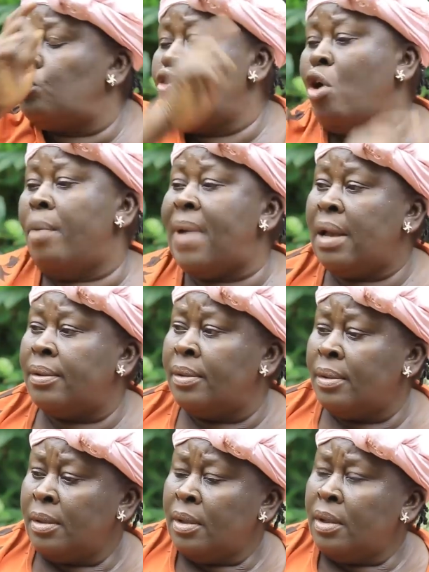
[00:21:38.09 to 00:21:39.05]
do to
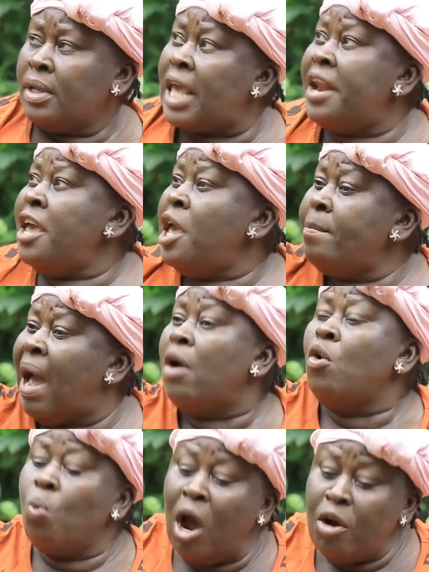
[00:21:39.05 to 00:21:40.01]
Urioma? Get him,
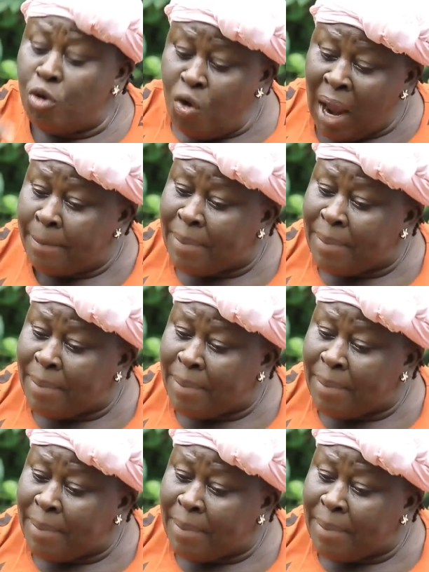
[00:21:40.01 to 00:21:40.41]
ma. What do